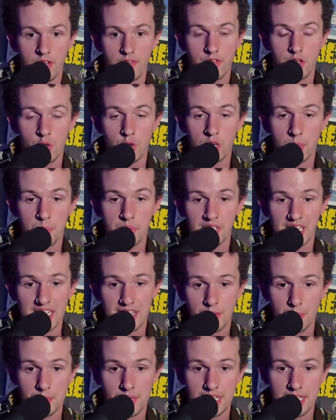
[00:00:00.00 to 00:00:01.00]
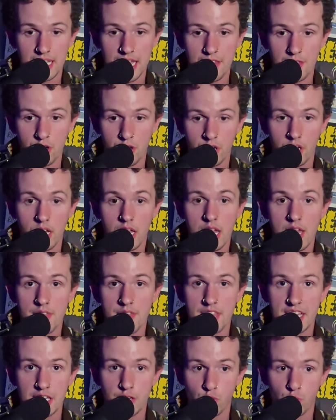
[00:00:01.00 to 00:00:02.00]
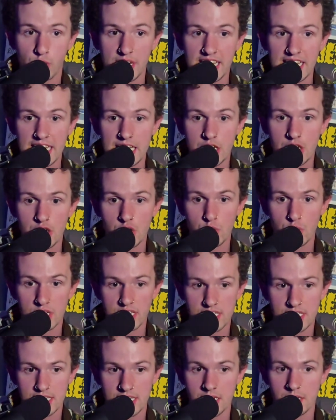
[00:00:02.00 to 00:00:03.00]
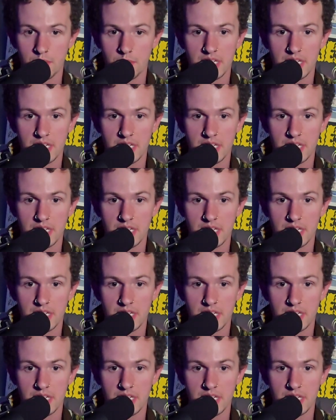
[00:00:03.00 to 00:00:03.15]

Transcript: If you were to play them together, they'd ring in unison,